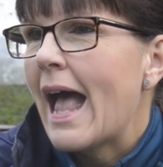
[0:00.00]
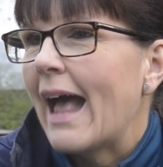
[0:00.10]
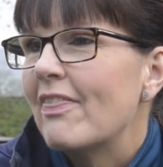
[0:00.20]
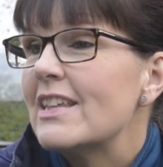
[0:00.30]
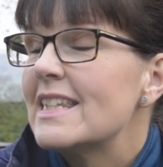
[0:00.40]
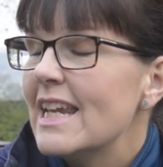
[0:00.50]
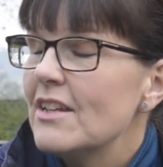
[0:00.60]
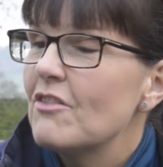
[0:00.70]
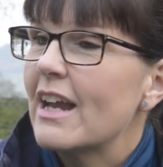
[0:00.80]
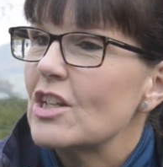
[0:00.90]
and the
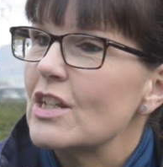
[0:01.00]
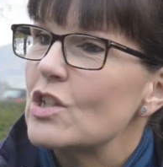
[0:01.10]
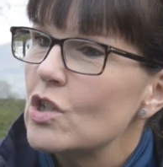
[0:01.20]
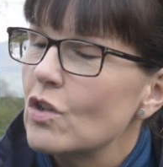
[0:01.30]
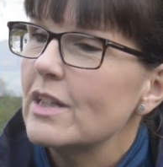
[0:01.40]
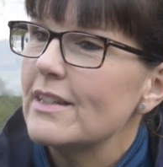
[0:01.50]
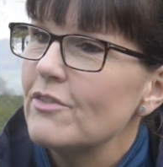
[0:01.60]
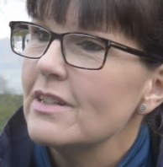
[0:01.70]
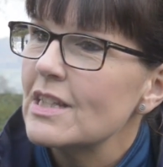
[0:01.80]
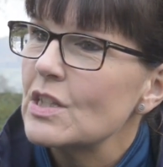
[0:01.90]
scenery actually is totally
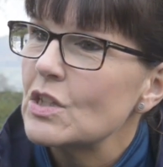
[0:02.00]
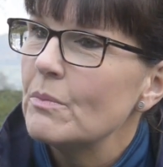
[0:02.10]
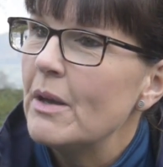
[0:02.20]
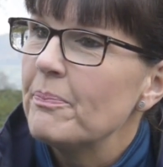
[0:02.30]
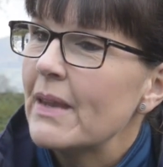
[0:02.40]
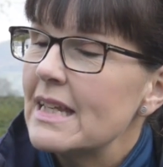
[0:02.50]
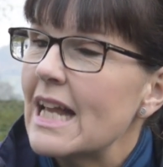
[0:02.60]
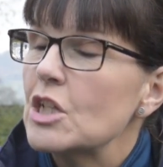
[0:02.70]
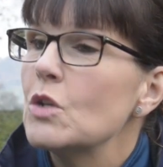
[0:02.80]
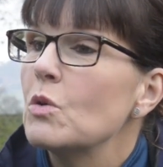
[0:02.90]
different to the summer it's
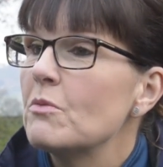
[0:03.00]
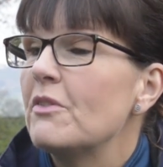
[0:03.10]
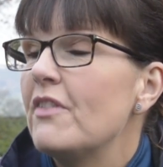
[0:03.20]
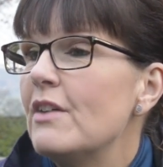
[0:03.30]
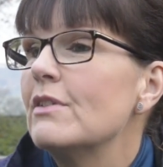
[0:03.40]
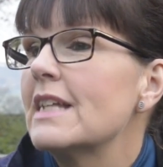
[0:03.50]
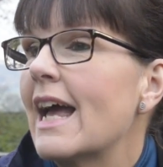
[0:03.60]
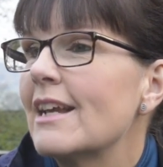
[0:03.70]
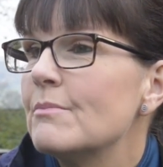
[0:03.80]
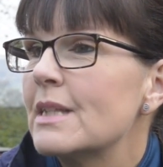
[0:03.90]
actually one of my favourite
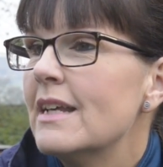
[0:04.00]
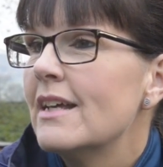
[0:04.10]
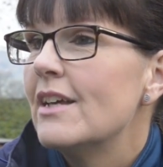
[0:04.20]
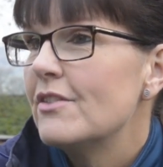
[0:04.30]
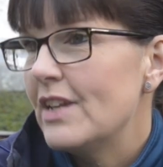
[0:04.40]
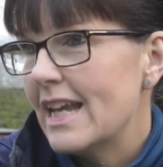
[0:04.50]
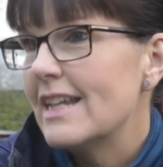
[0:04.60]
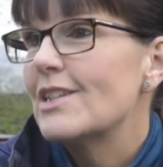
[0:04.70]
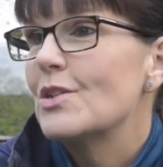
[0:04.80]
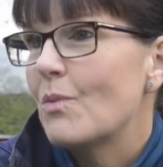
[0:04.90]
times of year to